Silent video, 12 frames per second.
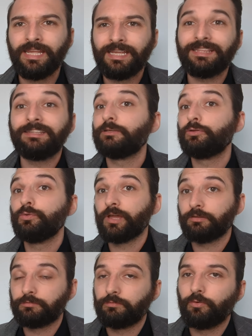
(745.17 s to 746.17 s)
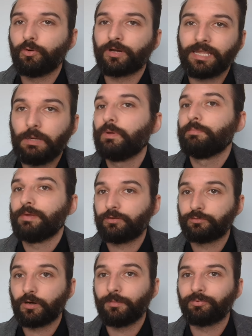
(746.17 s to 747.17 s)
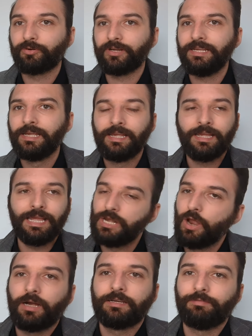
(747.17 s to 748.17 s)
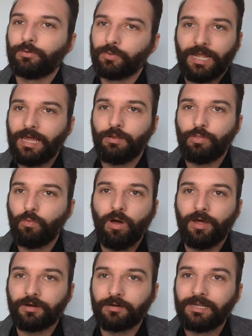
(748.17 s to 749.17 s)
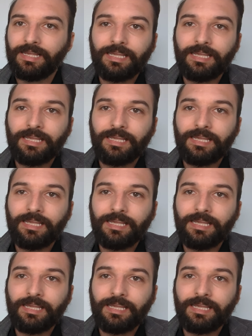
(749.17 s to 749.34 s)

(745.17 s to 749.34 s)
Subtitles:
in the 2004 K-1 Max Grand Prix and knocked everyone out of the water.